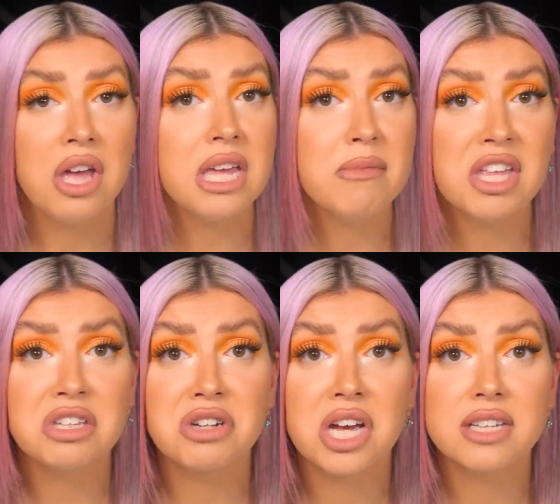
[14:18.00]
email
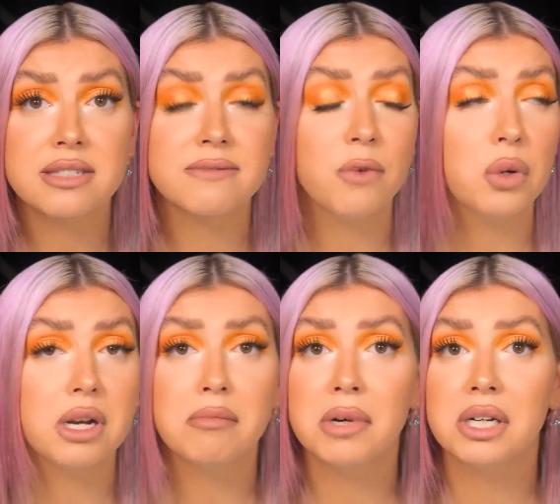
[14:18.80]
address, phone
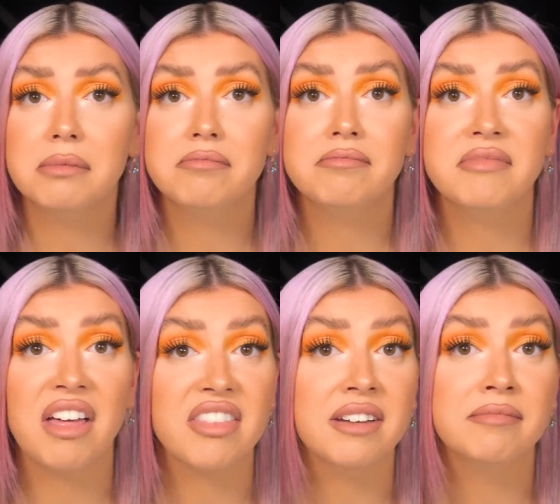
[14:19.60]
number,
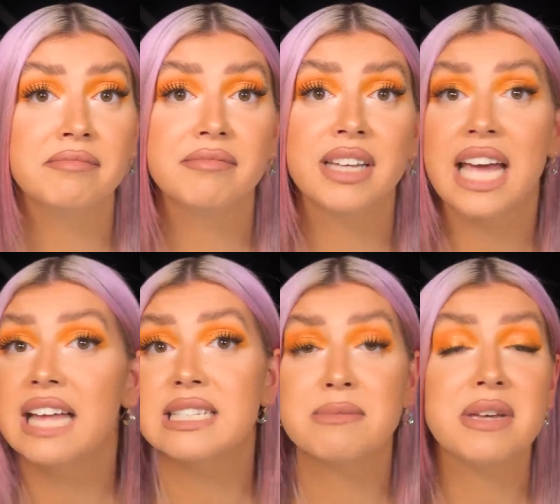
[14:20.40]
nothing. They
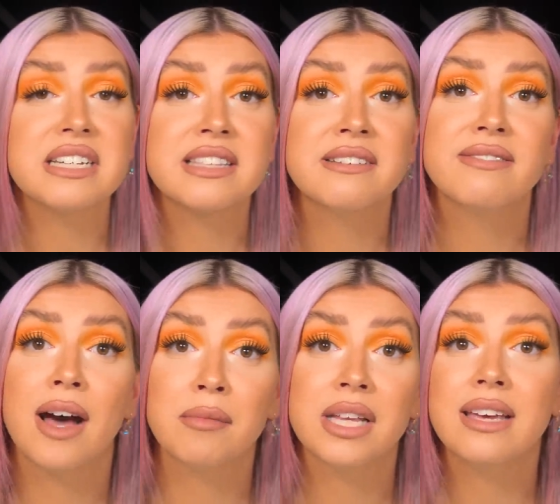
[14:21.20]
can't speak to the
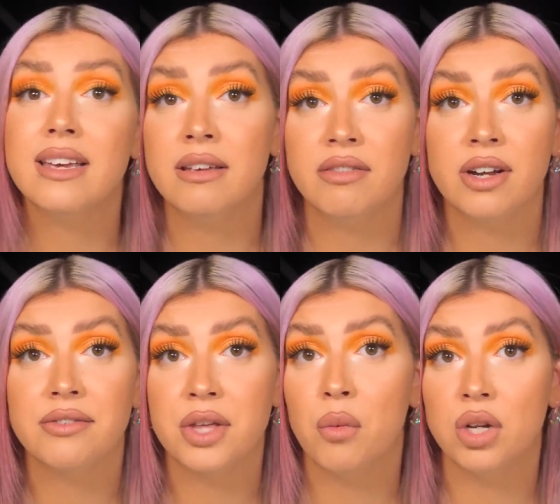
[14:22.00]
family even if
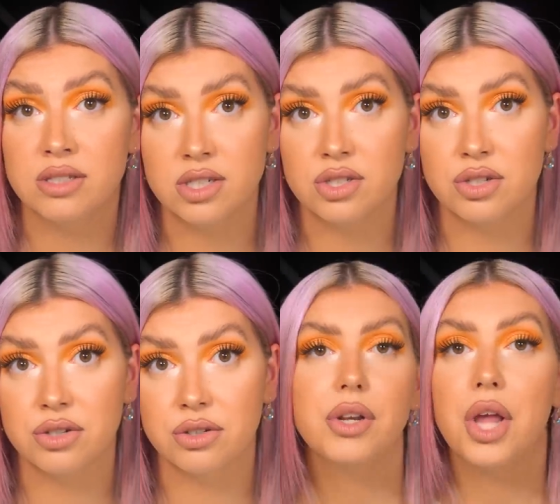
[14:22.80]
they wanted
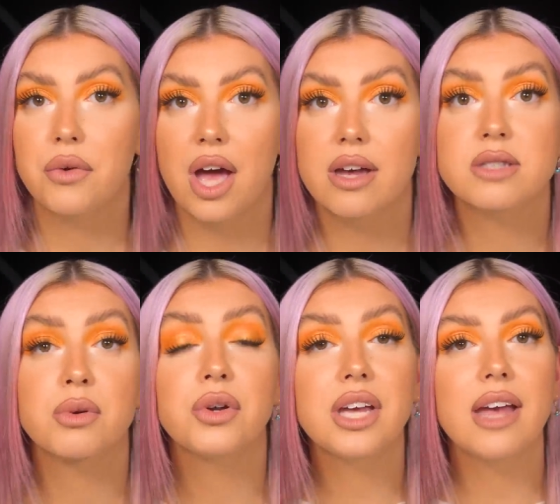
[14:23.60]
to. Now guys, we're
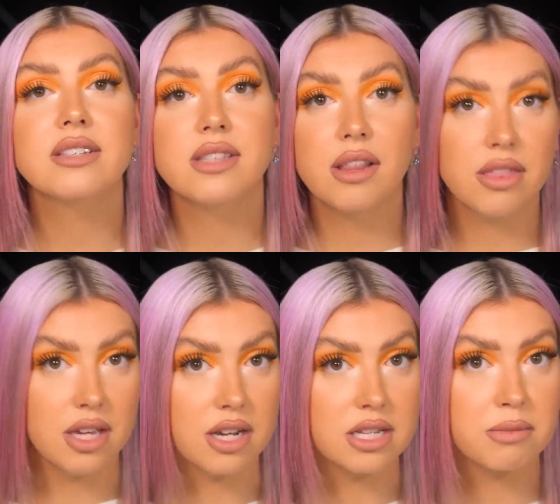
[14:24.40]
going to get into the
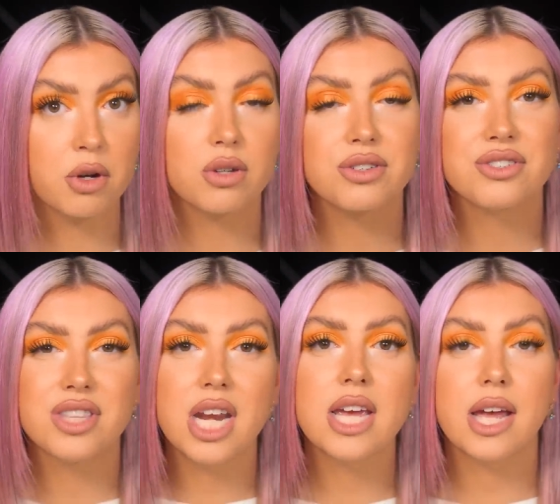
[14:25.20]
theories because there's
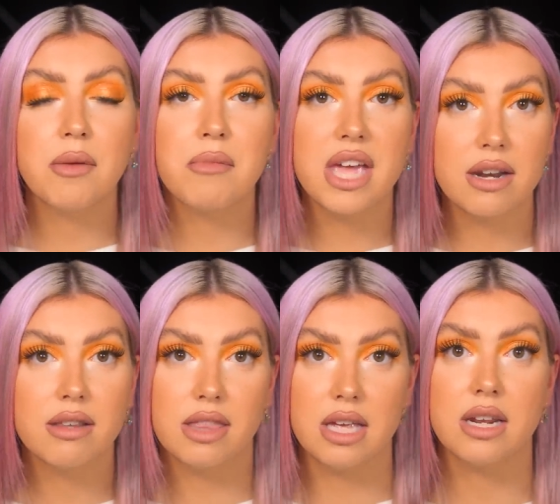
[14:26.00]
three kind of main
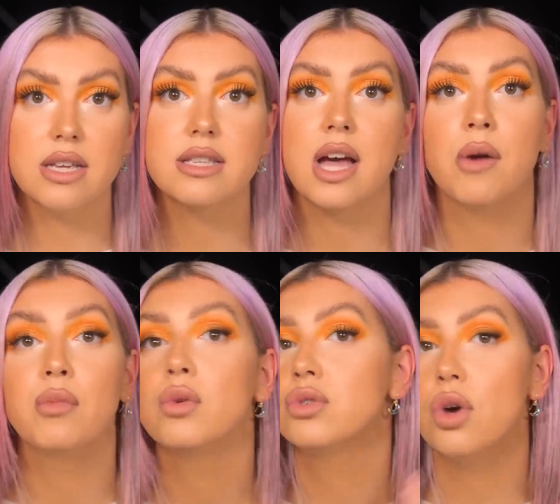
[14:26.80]
theories and
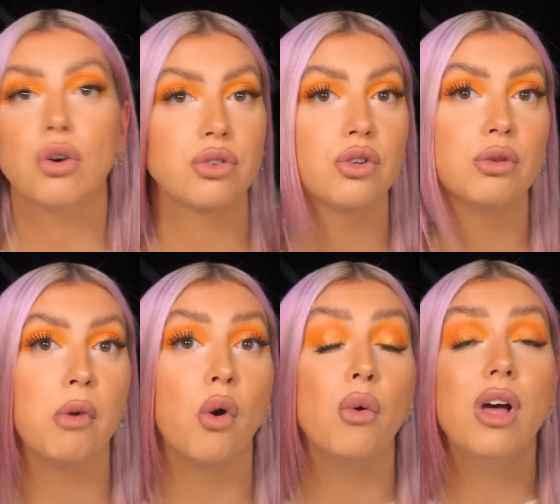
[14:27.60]
we'll talk through them
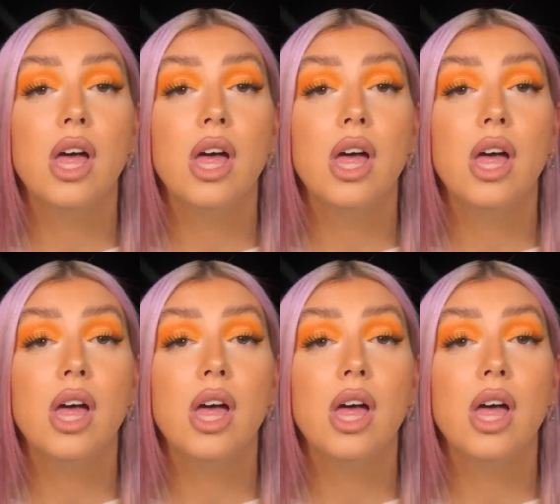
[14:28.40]
all